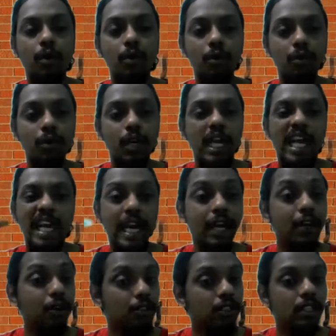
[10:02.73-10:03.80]
to
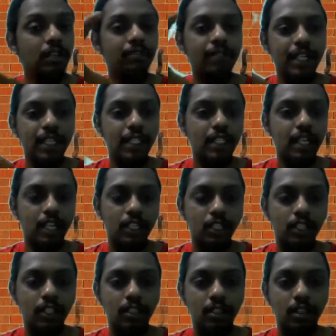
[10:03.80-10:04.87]
reduce the fee
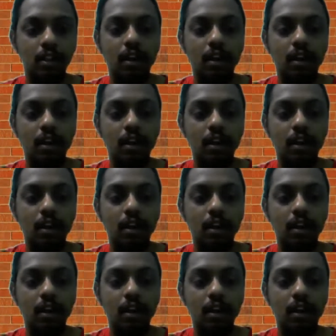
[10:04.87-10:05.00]
structure